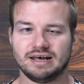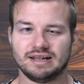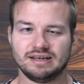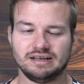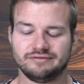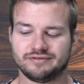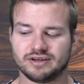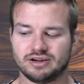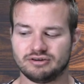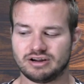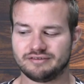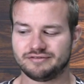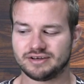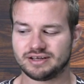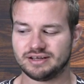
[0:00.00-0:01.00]
leave the
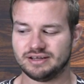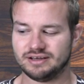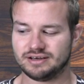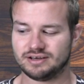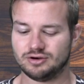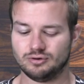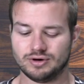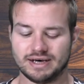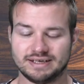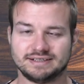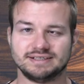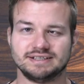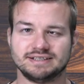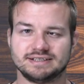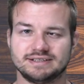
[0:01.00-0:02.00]
graphic EQ
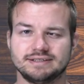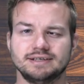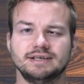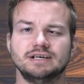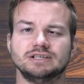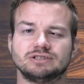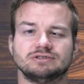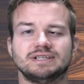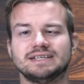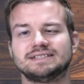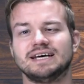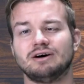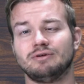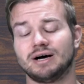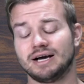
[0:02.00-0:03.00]
as is. So that's
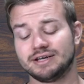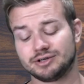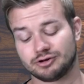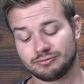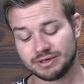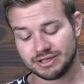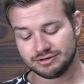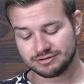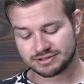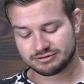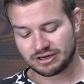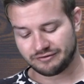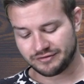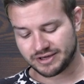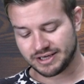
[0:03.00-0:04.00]
how I normally use
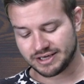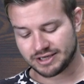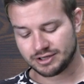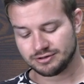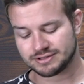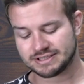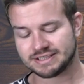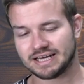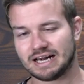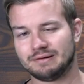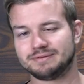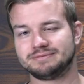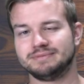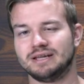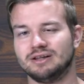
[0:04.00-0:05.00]
graphic EQs. It
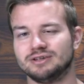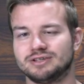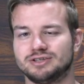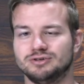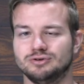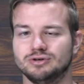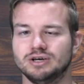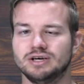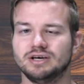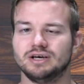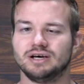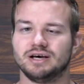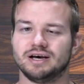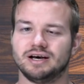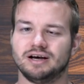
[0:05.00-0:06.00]
helps me a lot to
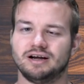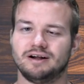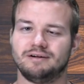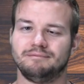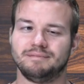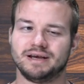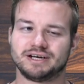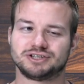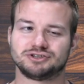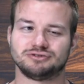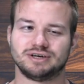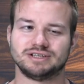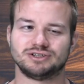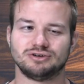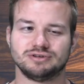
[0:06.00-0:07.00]
make sure
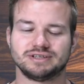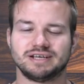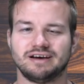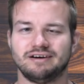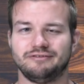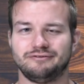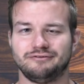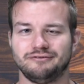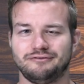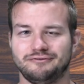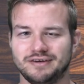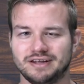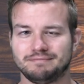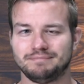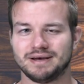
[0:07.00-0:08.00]
I don't have
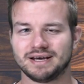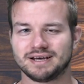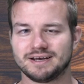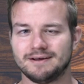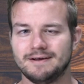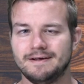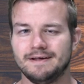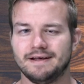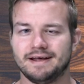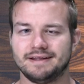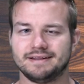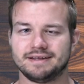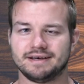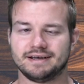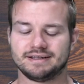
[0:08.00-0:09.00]
feedback,
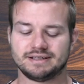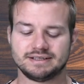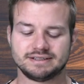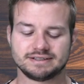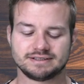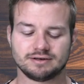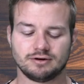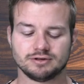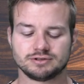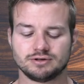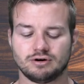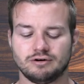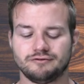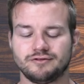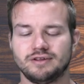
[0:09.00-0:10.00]
and this is also
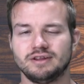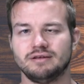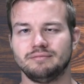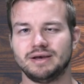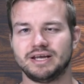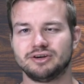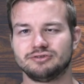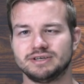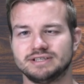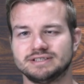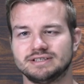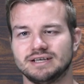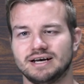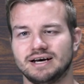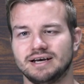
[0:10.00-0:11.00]
often the main
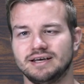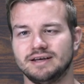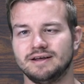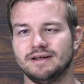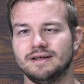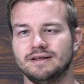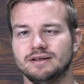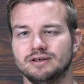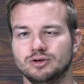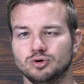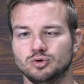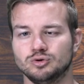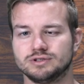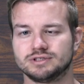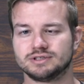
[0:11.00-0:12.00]
reason I
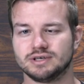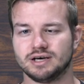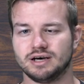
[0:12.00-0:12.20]
use